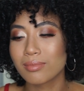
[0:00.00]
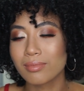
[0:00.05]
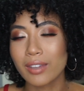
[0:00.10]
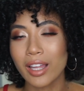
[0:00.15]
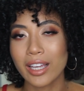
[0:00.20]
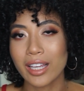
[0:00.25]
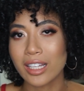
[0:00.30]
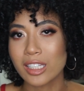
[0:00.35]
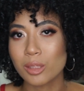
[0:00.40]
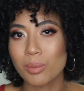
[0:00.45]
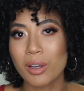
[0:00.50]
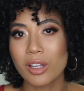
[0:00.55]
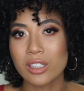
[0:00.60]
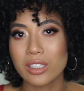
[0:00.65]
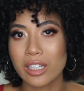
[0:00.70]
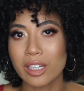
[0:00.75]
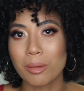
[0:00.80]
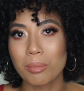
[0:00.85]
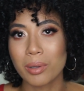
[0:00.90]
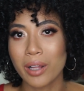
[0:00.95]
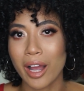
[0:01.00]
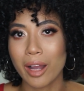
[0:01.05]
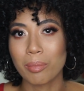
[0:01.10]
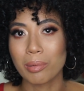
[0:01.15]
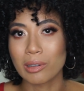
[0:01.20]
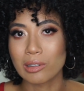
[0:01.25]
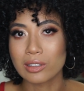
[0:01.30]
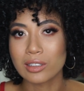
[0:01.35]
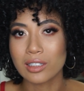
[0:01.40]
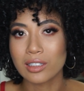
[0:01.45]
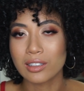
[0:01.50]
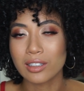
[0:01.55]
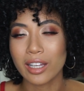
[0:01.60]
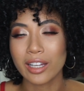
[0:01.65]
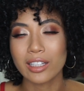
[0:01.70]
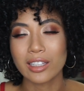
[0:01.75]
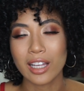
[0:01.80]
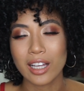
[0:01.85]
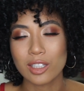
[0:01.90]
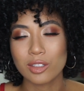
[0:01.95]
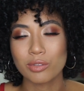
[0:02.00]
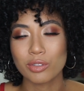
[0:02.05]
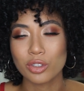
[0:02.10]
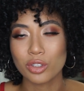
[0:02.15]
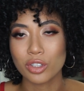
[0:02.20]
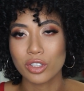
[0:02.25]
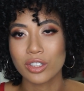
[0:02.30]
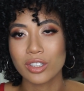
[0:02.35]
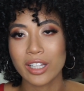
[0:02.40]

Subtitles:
It smells like a black person, that's for sure.